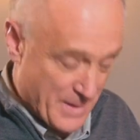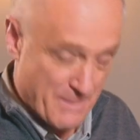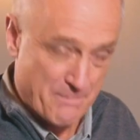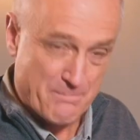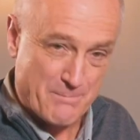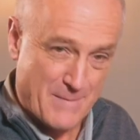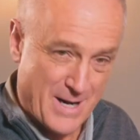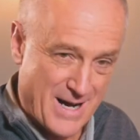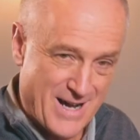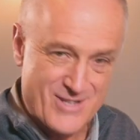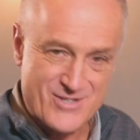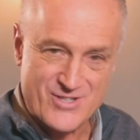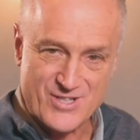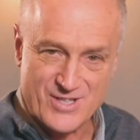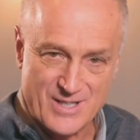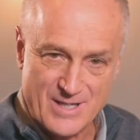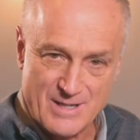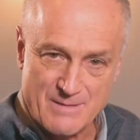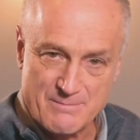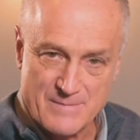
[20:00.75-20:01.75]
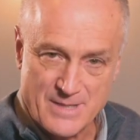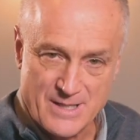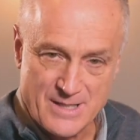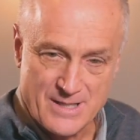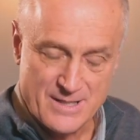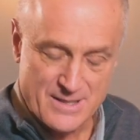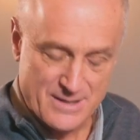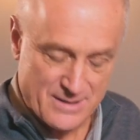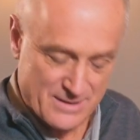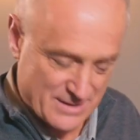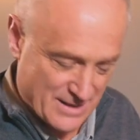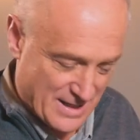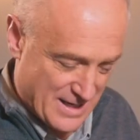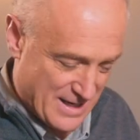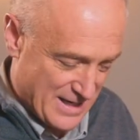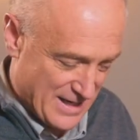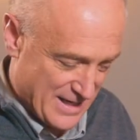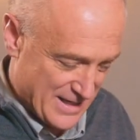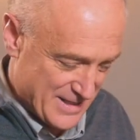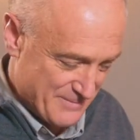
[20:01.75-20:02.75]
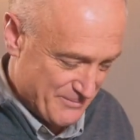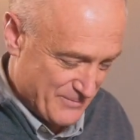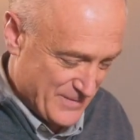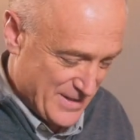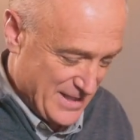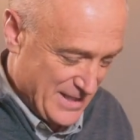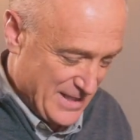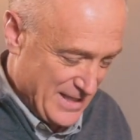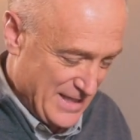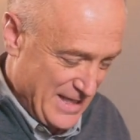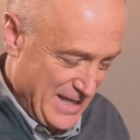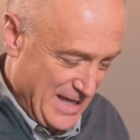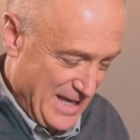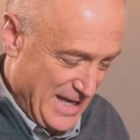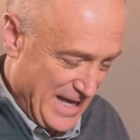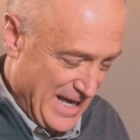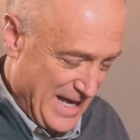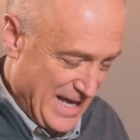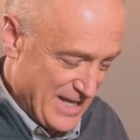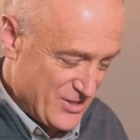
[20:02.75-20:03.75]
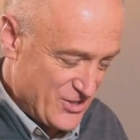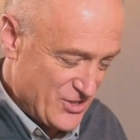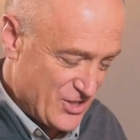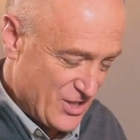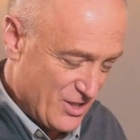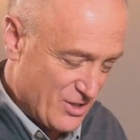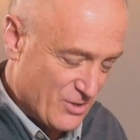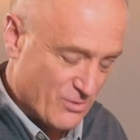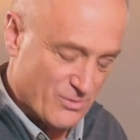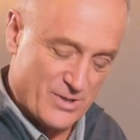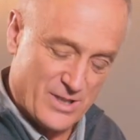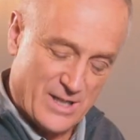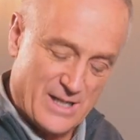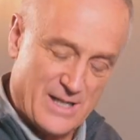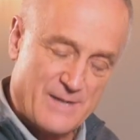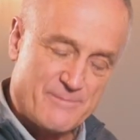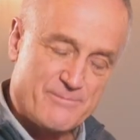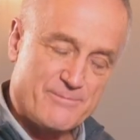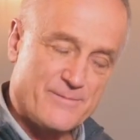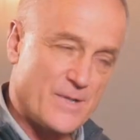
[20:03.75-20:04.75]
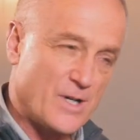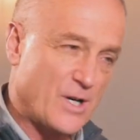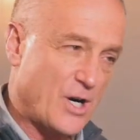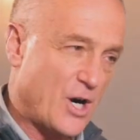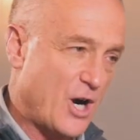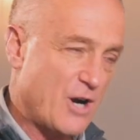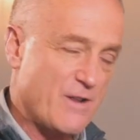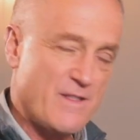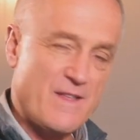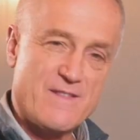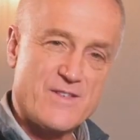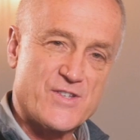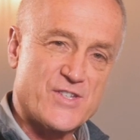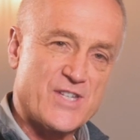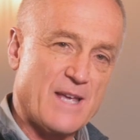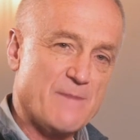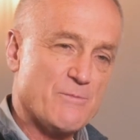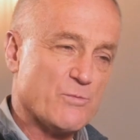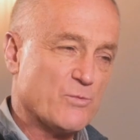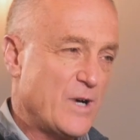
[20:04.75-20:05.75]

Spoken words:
Muslim God. And so, are they the same?